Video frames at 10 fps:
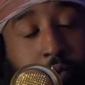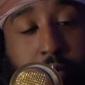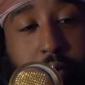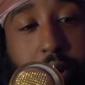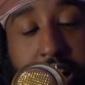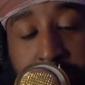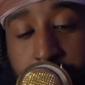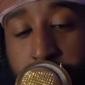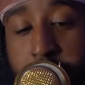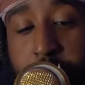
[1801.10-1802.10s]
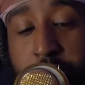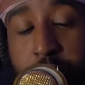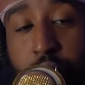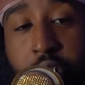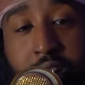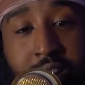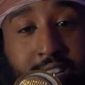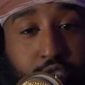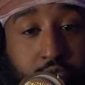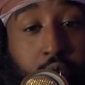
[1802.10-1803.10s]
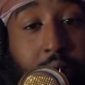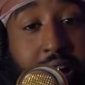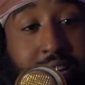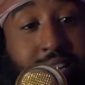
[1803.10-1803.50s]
Well, I feel like when people can broaden that to, I